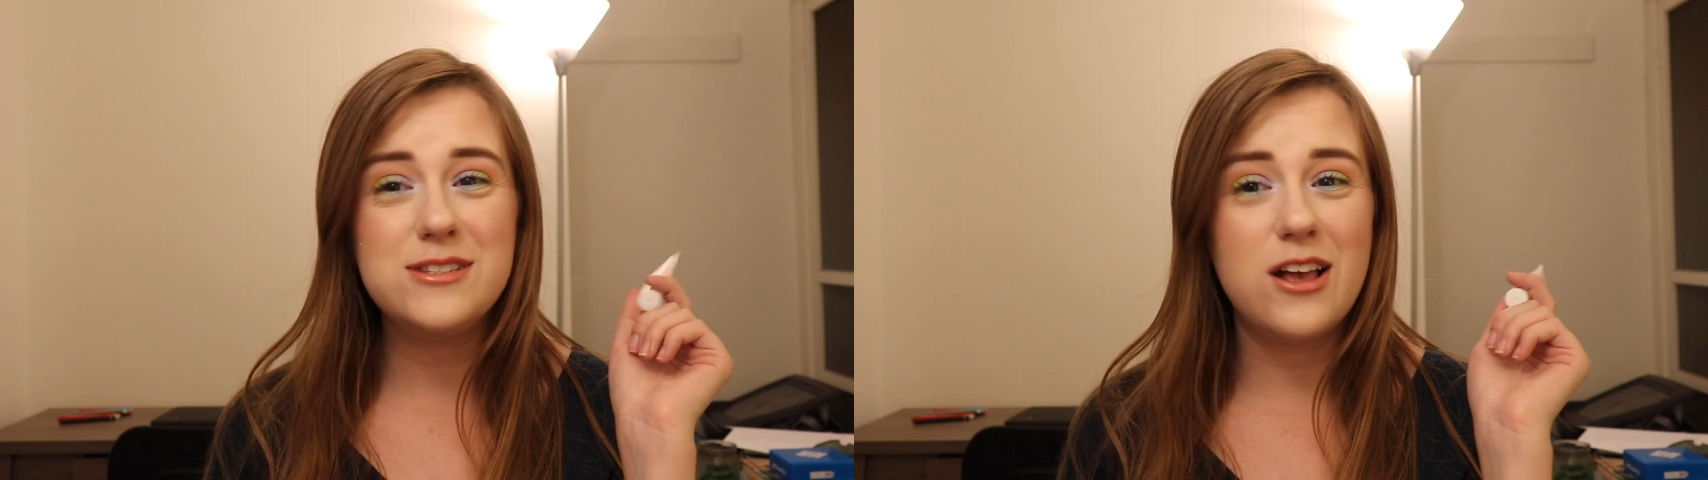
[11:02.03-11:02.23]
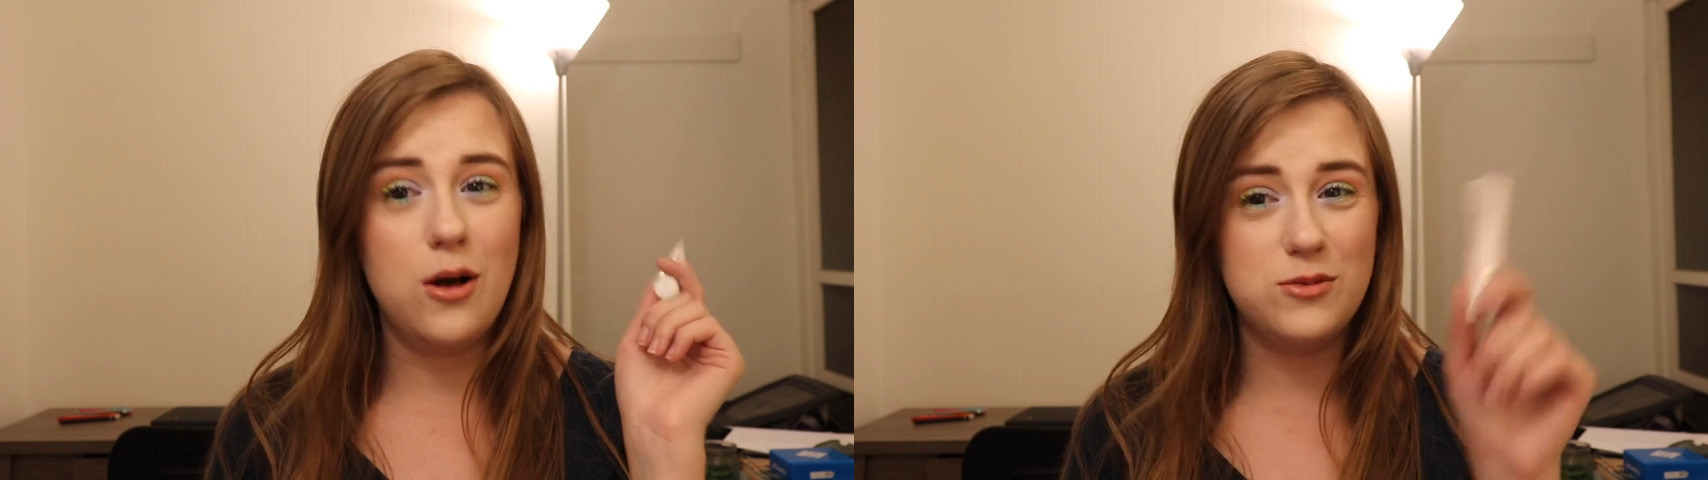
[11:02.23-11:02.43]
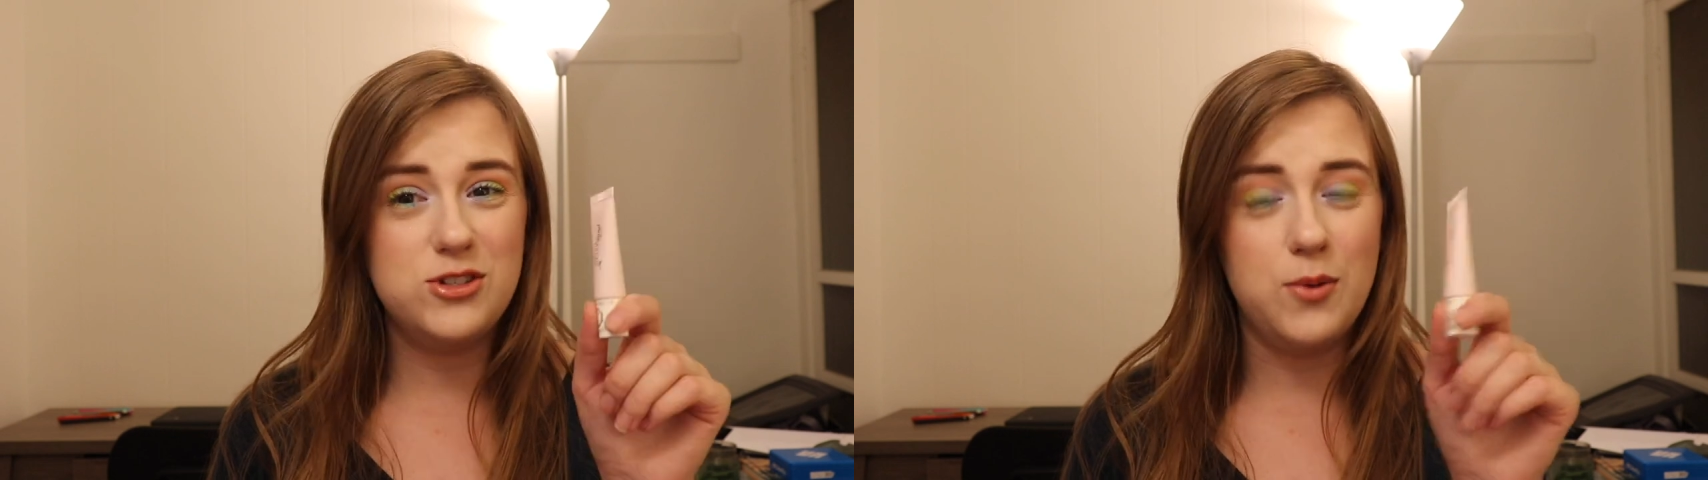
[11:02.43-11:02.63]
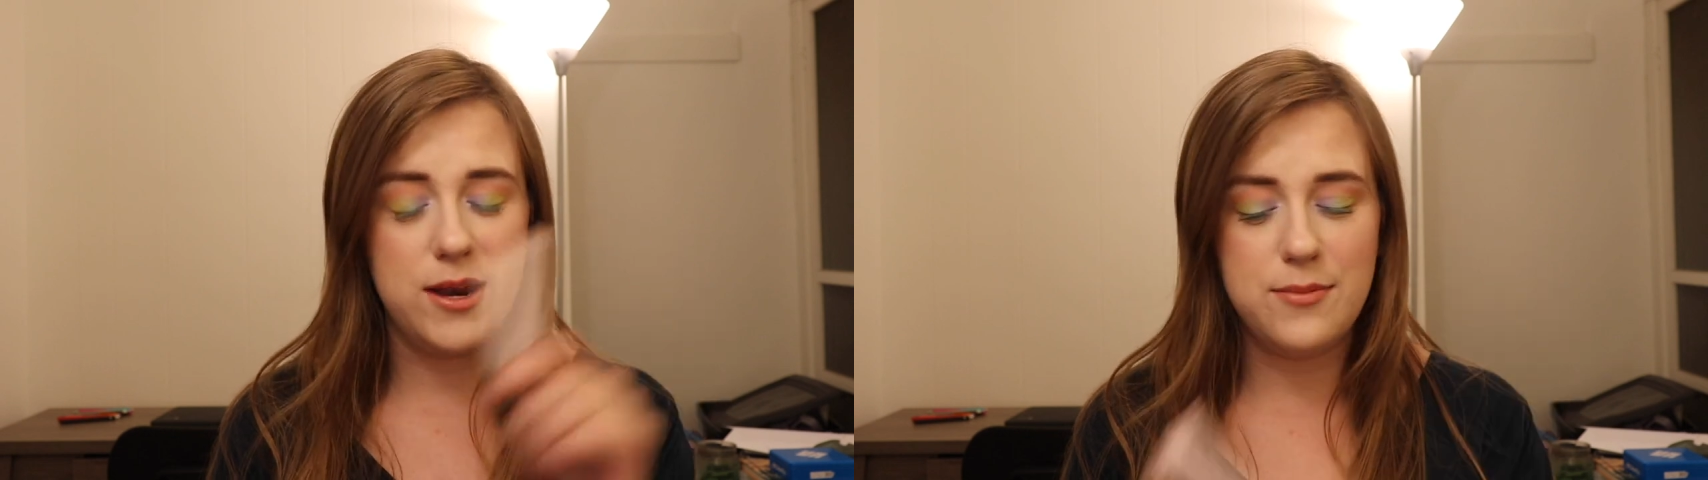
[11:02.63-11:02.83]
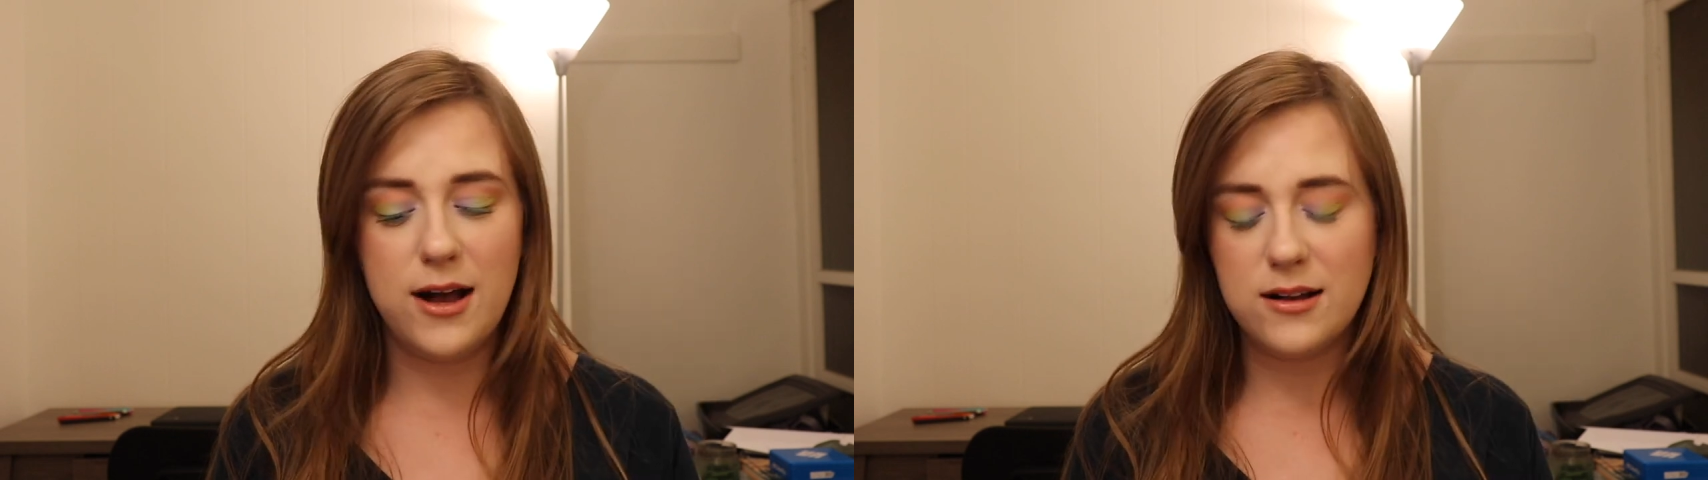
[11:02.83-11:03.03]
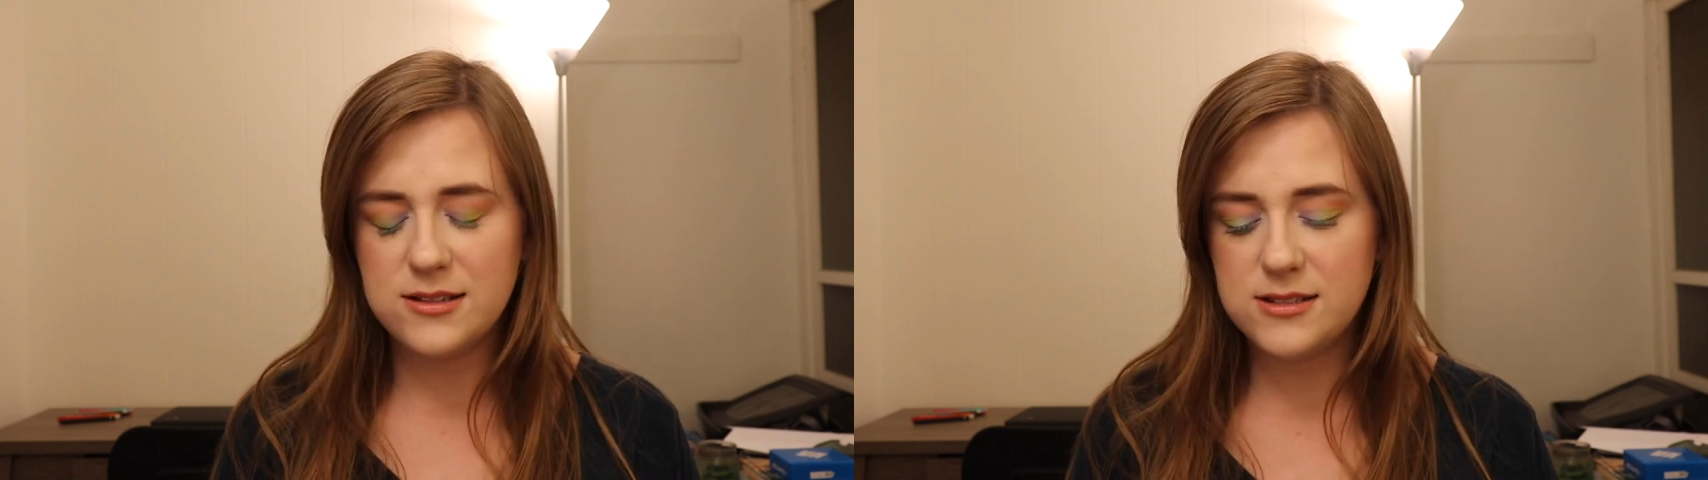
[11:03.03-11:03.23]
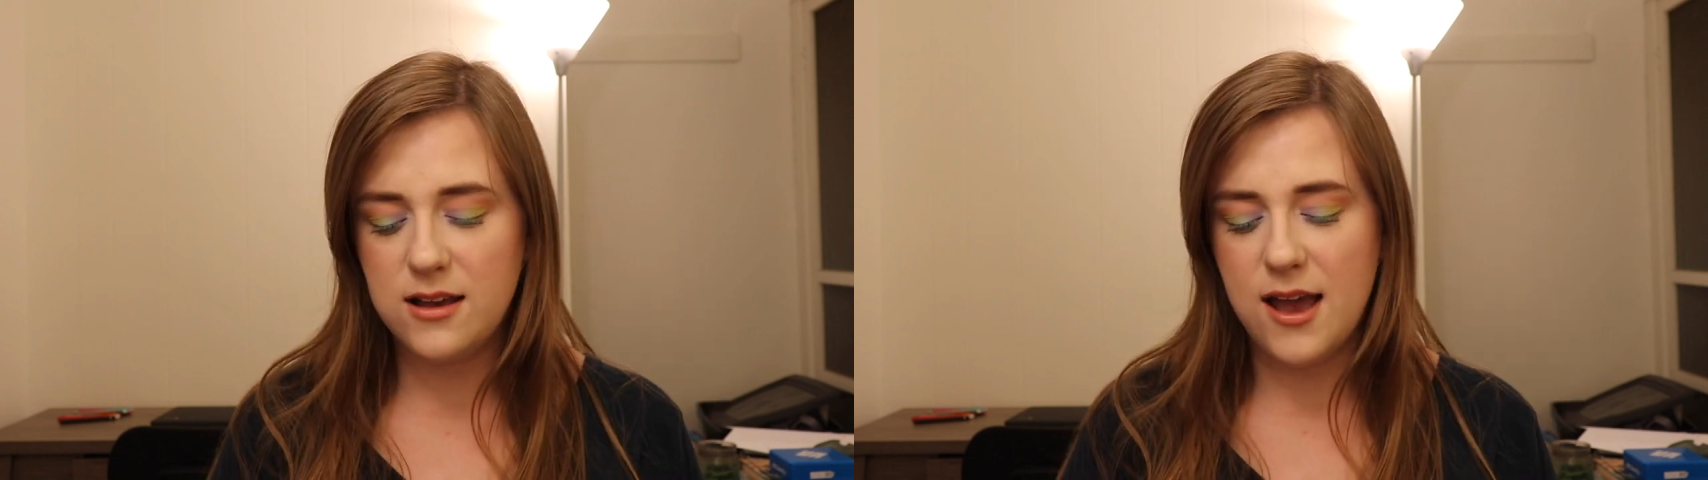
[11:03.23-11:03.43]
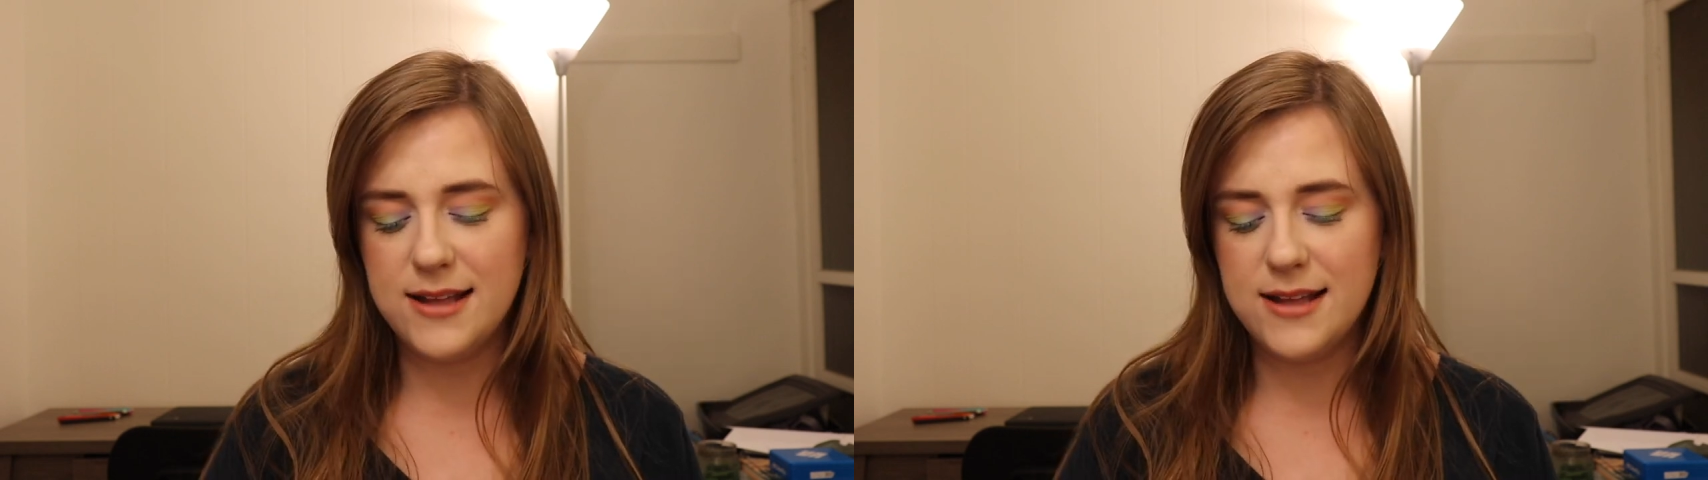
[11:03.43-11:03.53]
was like almost 20 bucks,